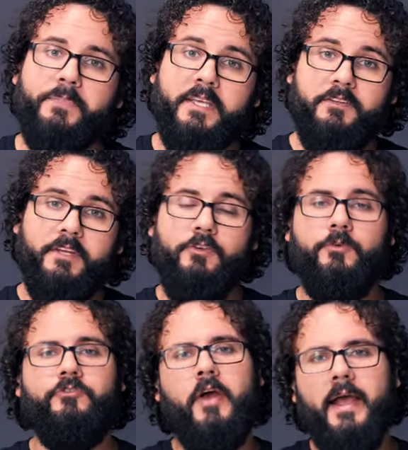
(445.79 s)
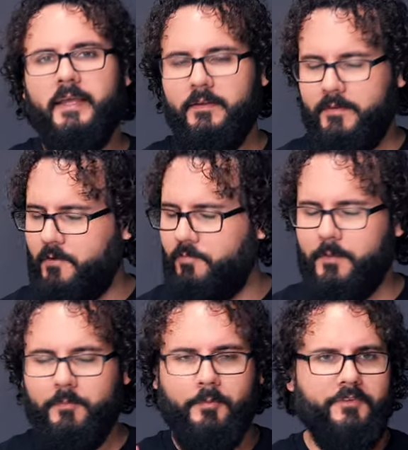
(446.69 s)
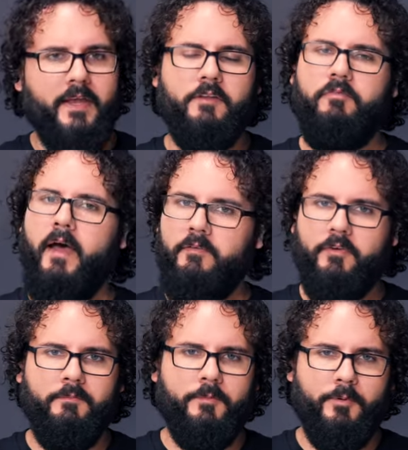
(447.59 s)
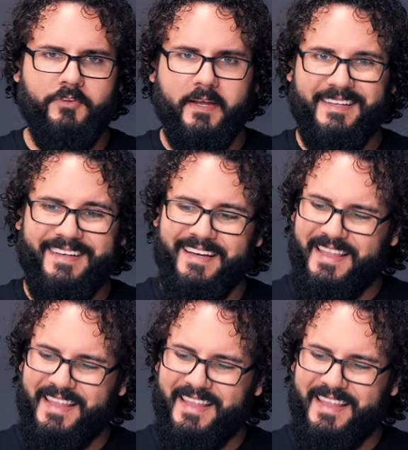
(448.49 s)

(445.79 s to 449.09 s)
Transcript: Continuous tracking, 10 frames per second, five frames per second,